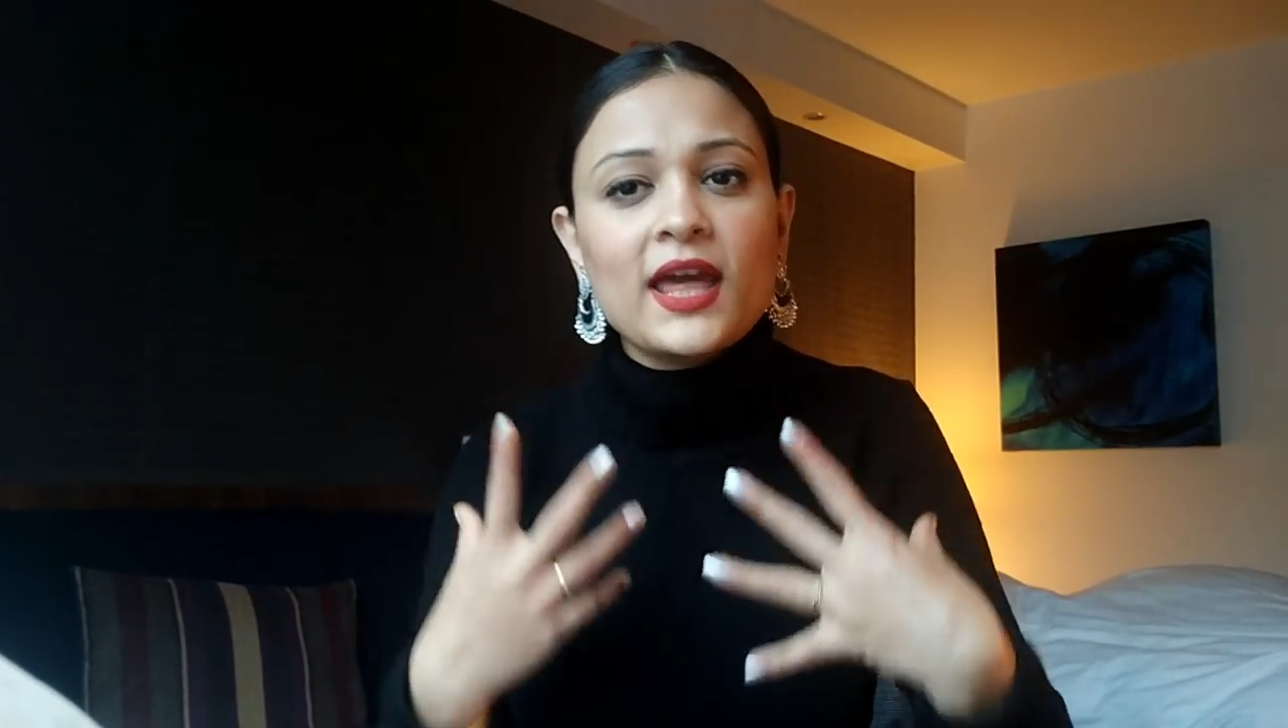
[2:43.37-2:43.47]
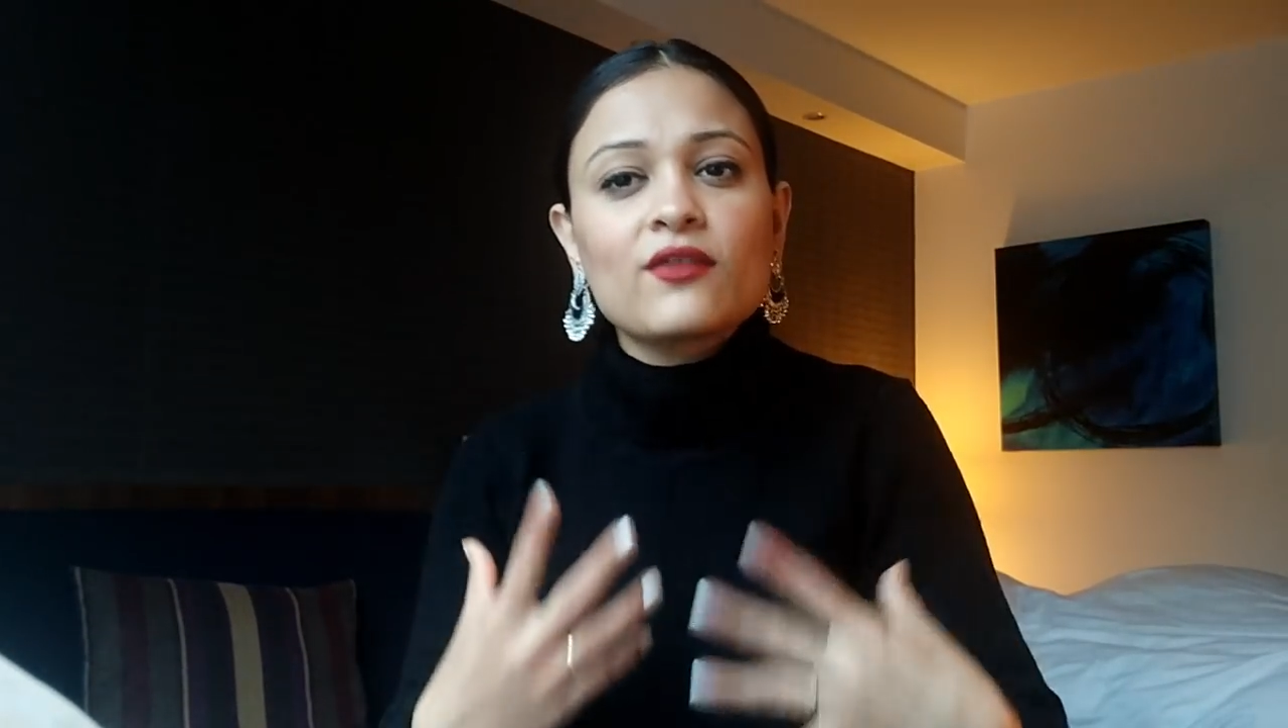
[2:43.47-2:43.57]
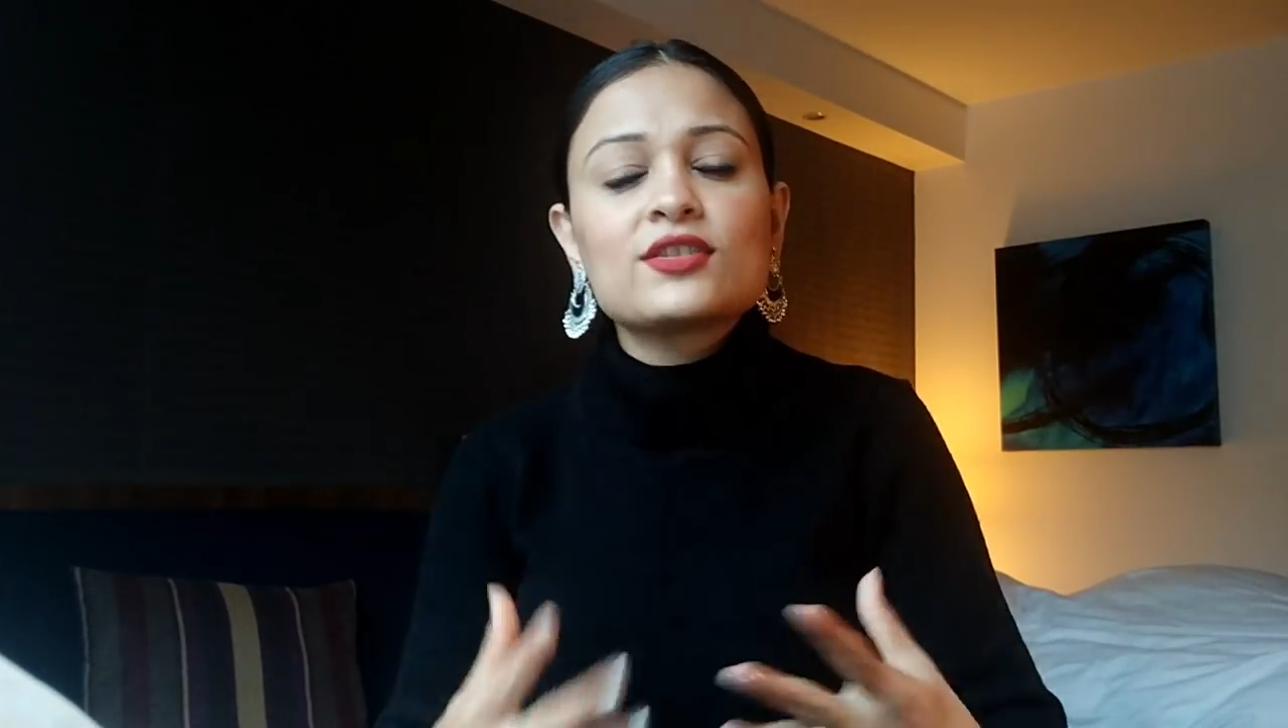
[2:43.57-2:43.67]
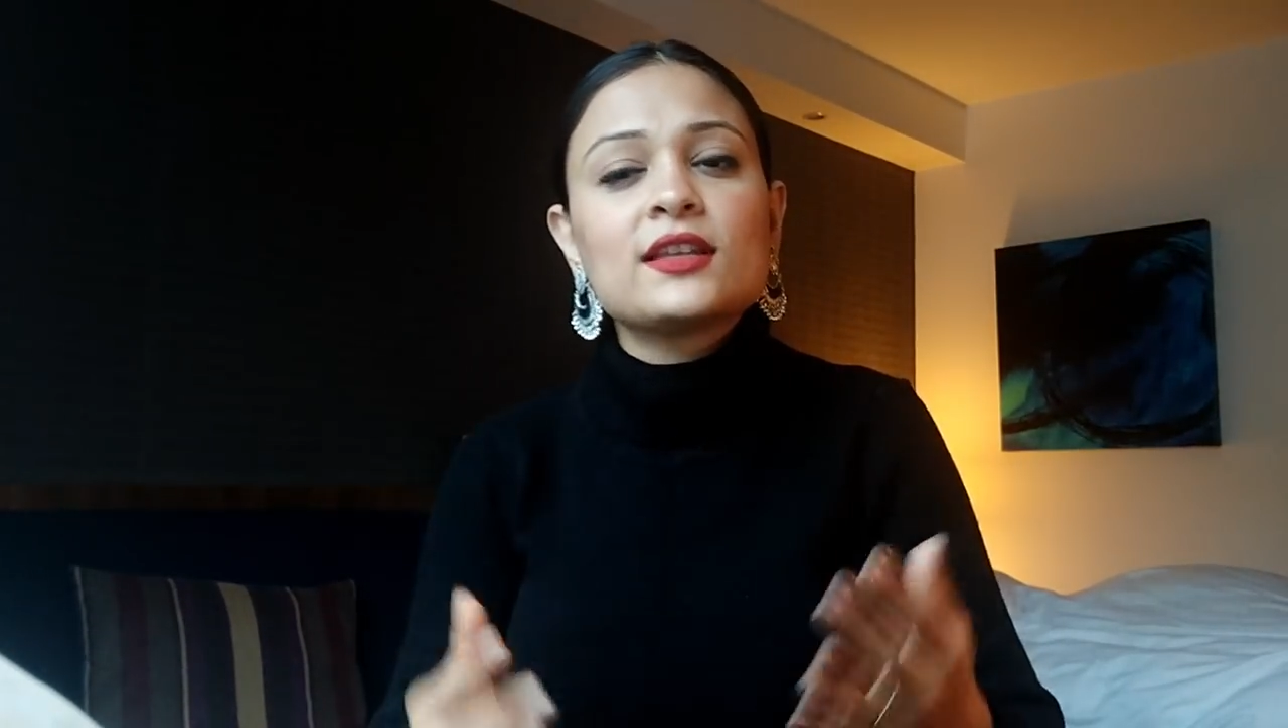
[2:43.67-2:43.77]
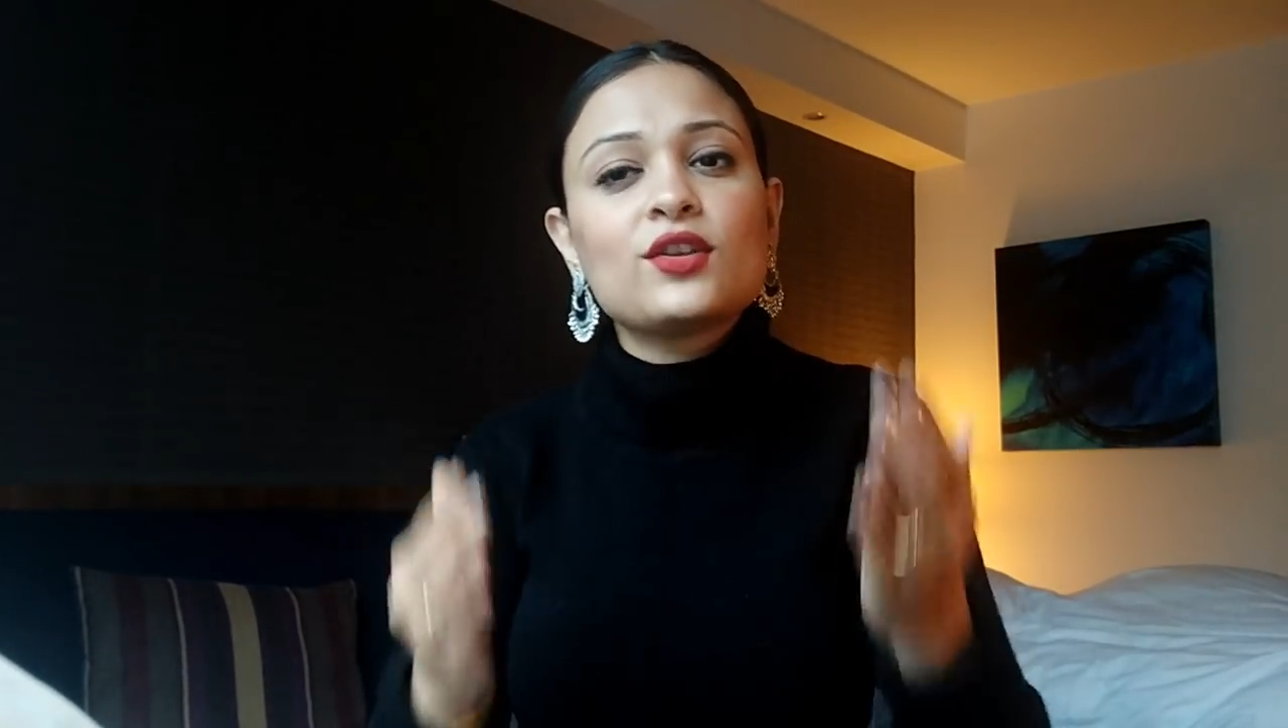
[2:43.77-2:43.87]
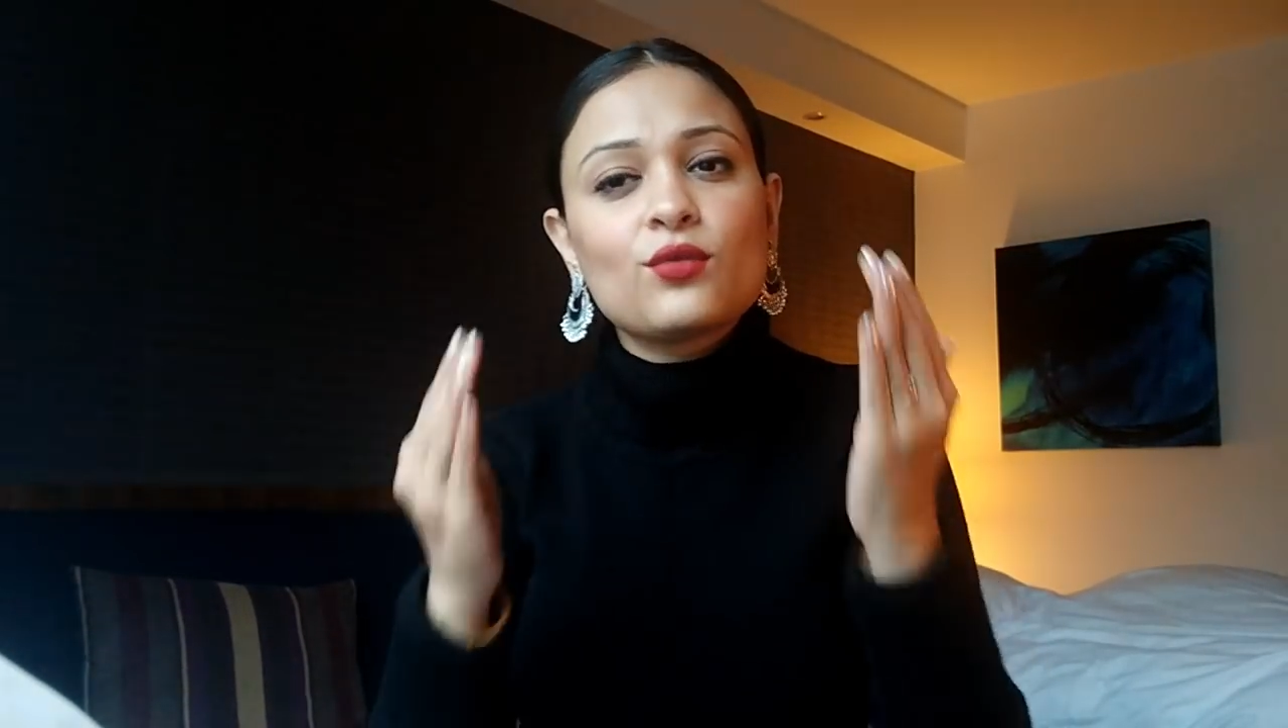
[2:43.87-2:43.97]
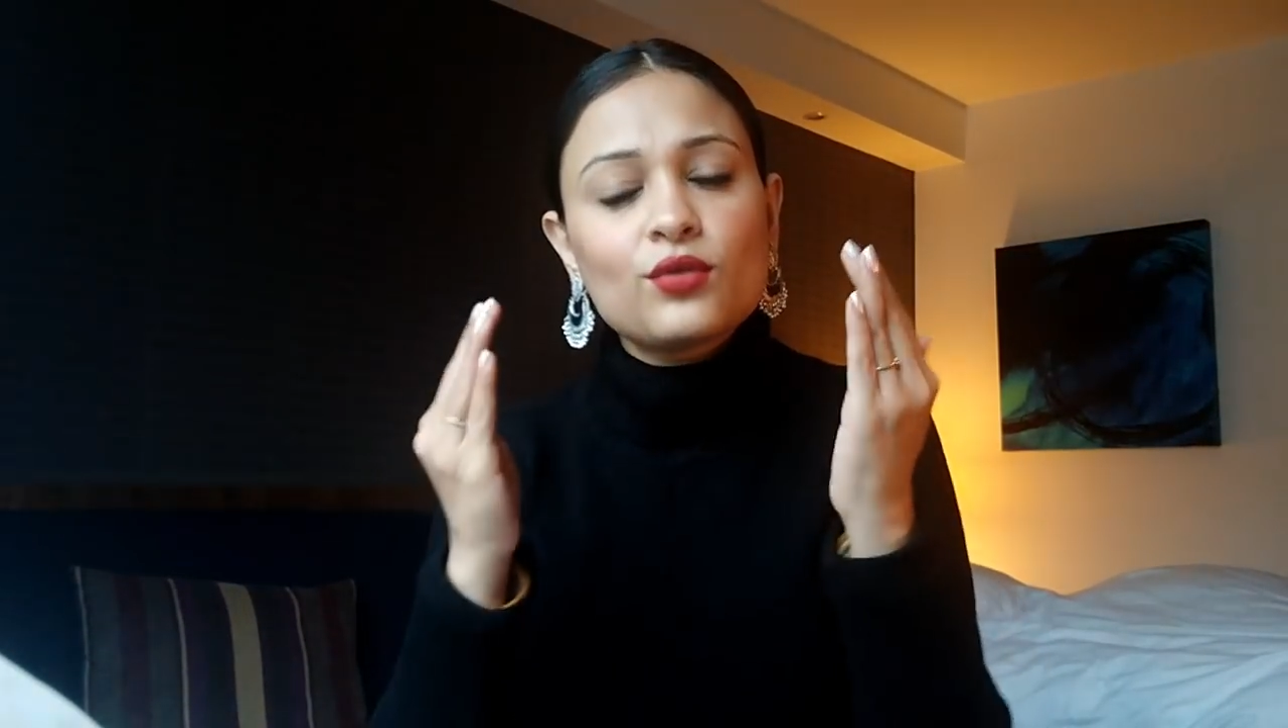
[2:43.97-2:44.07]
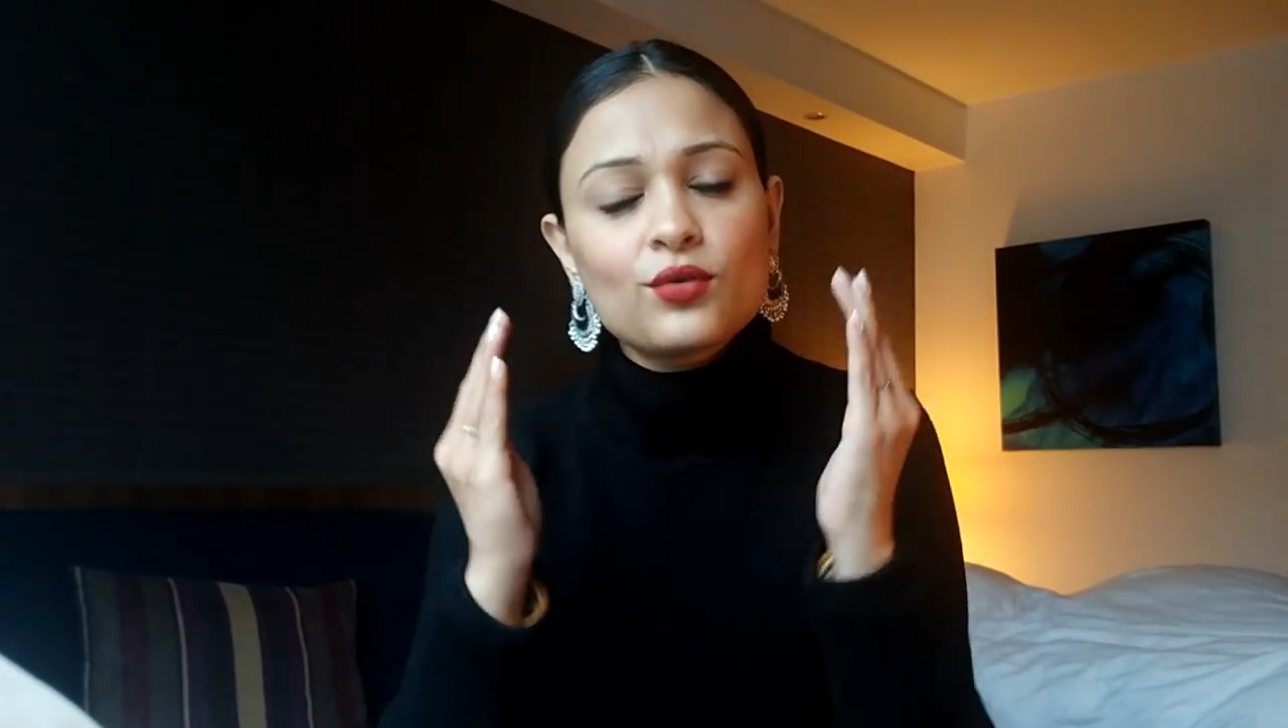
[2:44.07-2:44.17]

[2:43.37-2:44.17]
language that you know